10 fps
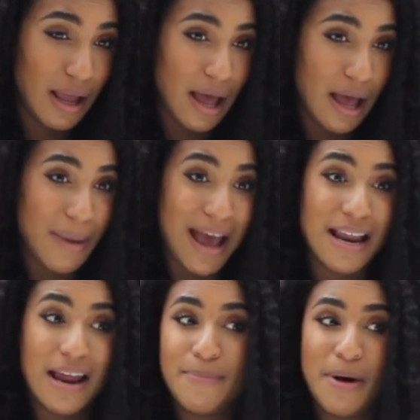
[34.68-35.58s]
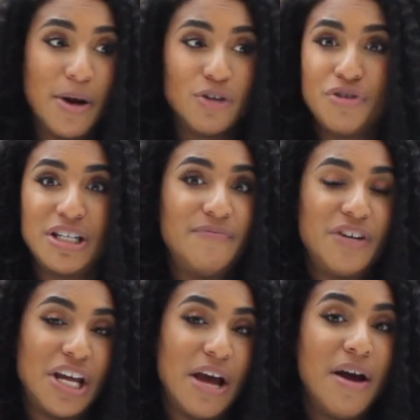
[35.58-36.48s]
And in my most recent
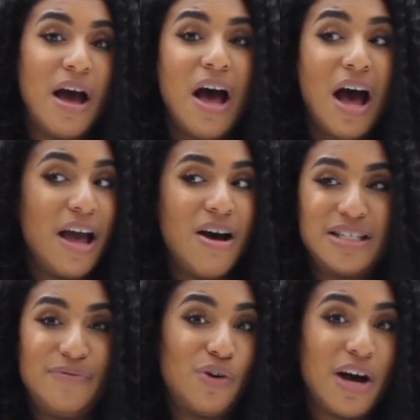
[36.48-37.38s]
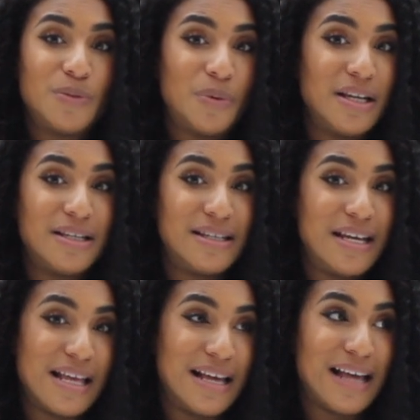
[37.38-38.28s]
video, I asked if you guys wanted to
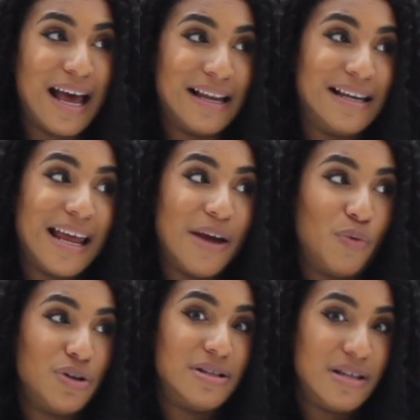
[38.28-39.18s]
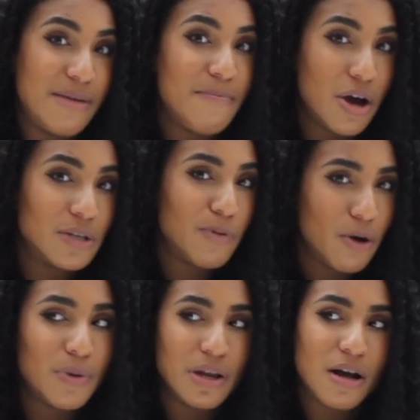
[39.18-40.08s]
see this, and it was the most
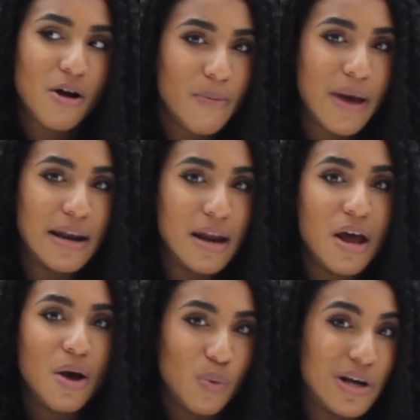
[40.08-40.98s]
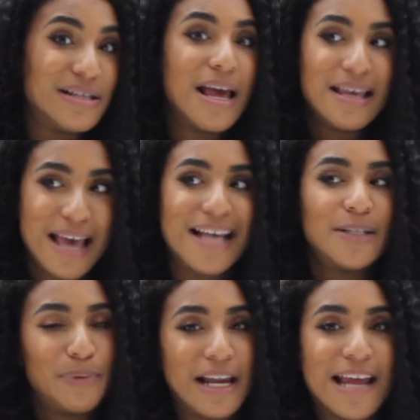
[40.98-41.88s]
popular comment was,
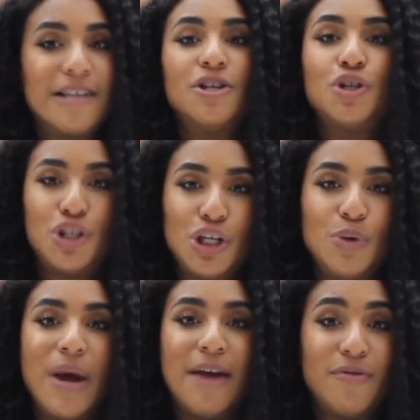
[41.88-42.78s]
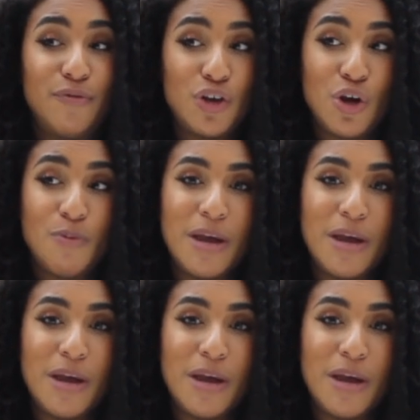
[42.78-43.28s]
yes, please do a review.